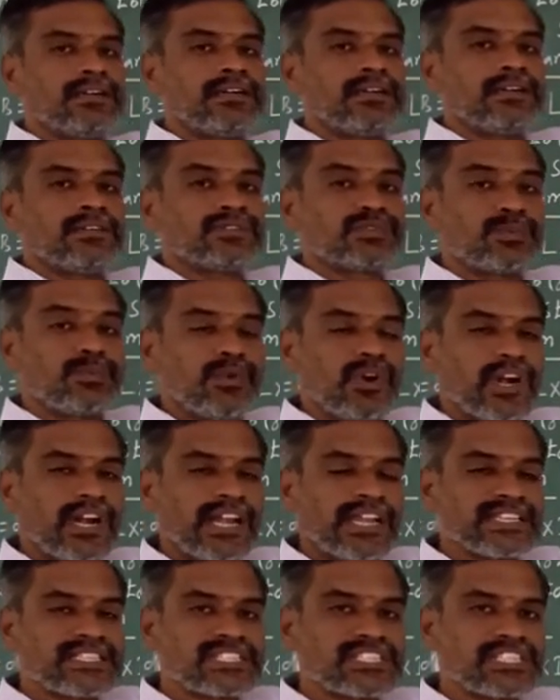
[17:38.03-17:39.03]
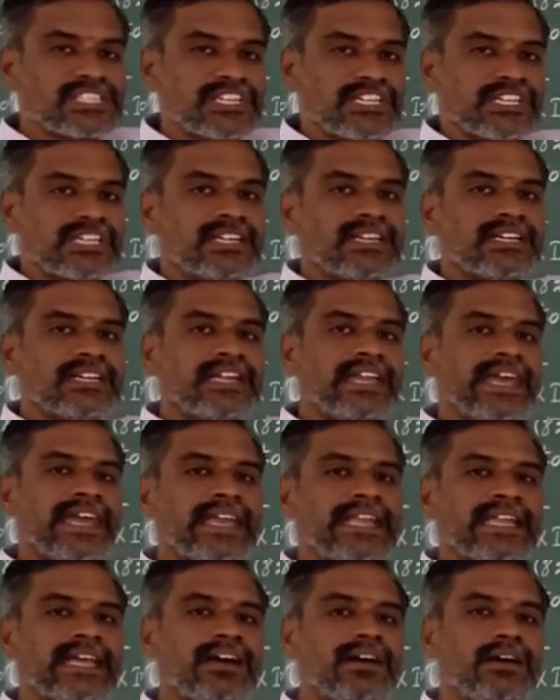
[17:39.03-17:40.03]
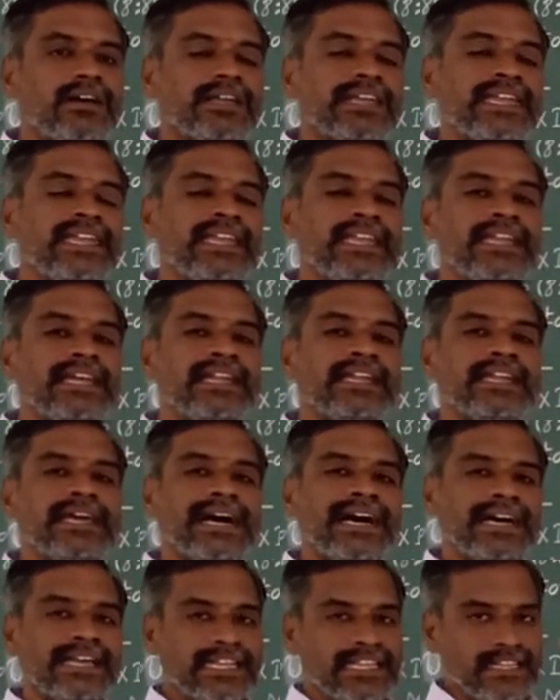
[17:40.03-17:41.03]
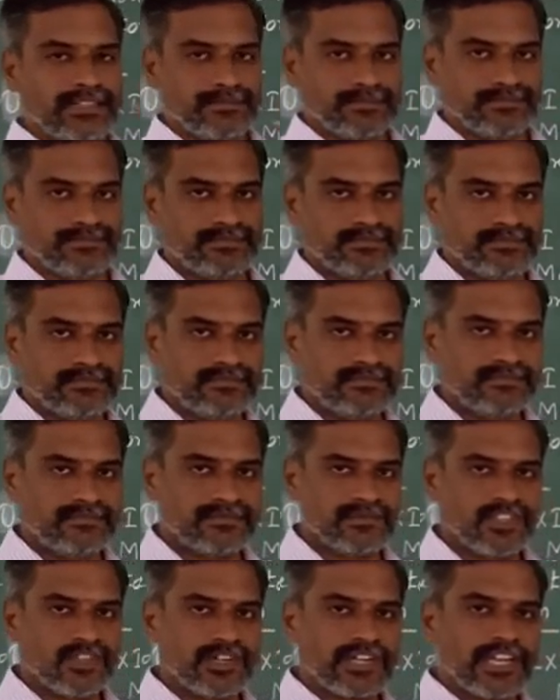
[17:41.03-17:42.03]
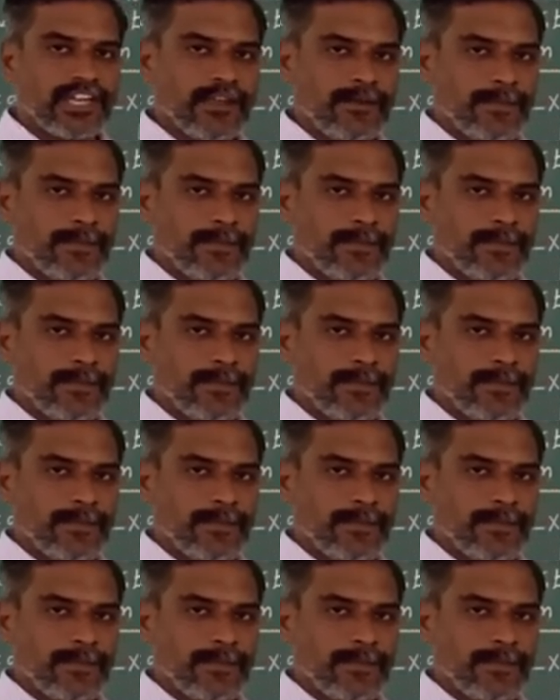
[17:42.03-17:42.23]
smallest data in an array. Okay.